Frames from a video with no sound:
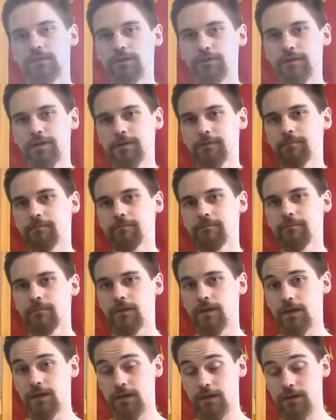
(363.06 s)
All right,
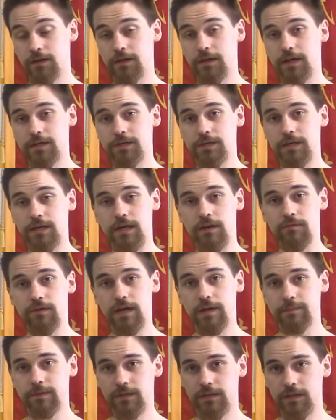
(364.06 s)
you got your hand
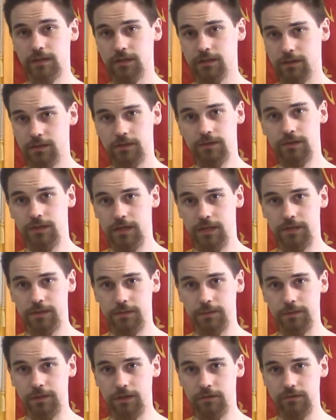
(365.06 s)
wraps on, you got
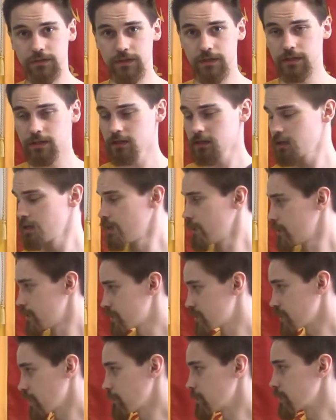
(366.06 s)
your gloves on.
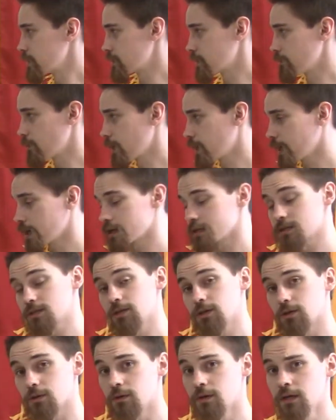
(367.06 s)
It's time to hit the bag.
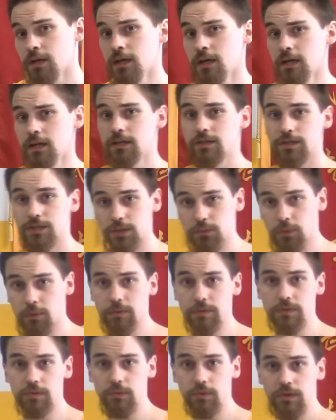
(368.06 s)
So, just as we
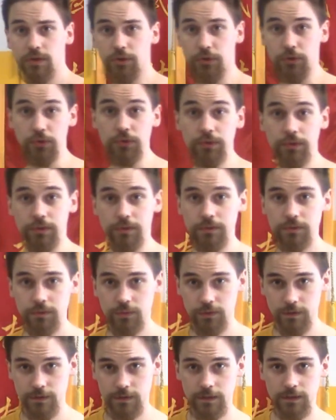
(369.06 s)
were doing earlier
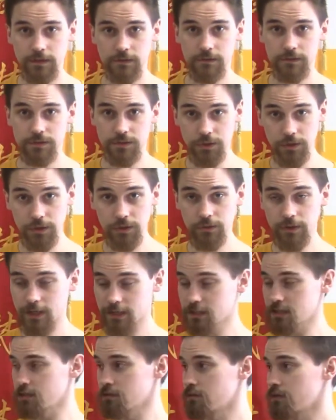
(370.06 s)
with our solo
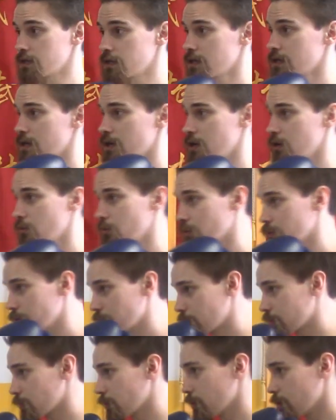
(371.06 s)
activity, when you
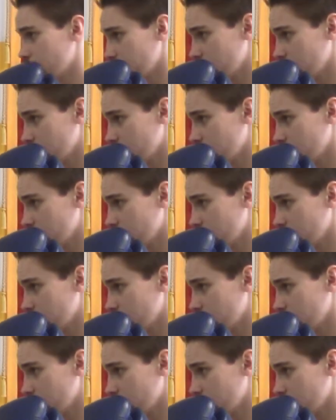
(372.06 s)
throw your